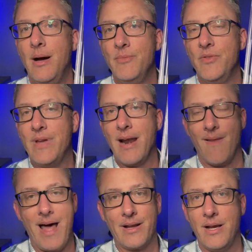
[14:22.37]
You've got a
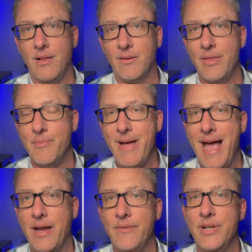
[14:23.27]
lot of color on the
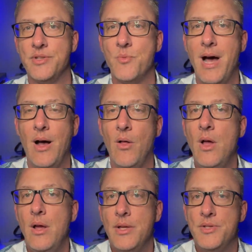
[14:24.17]
back of it as
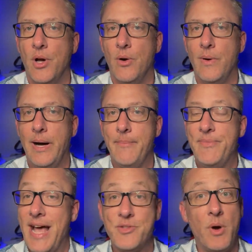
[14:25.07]
well,
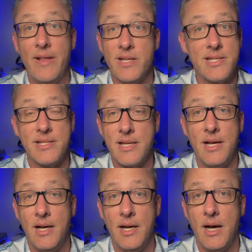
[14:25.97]
so that's why this is
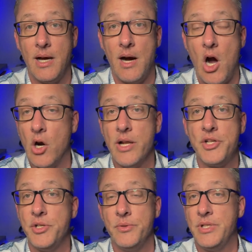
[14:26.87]
a hard
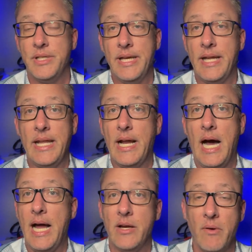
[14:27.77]
issue to get in a
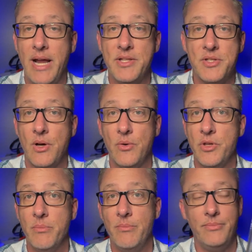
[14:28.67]
high grade. So
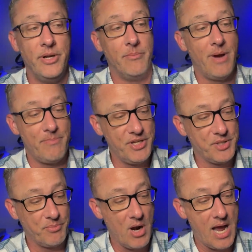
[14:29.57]
you might be
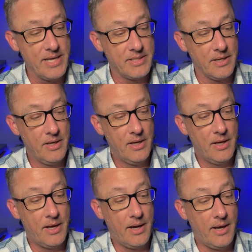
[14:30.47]
surprised,
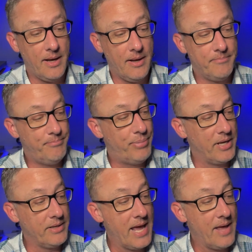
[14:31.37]

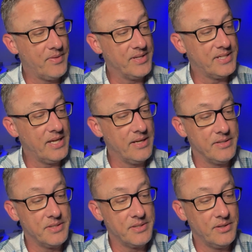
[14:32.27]
but yeah, this
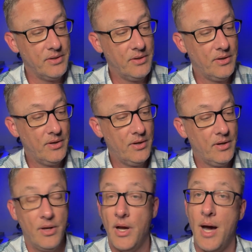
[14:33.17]
is
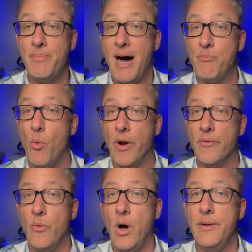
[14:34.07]
a pop one
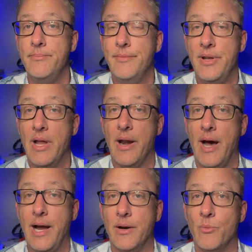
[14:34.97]
of one, none
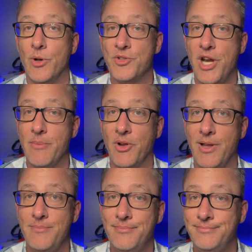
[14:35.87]
higher. Wilt Chamberlain,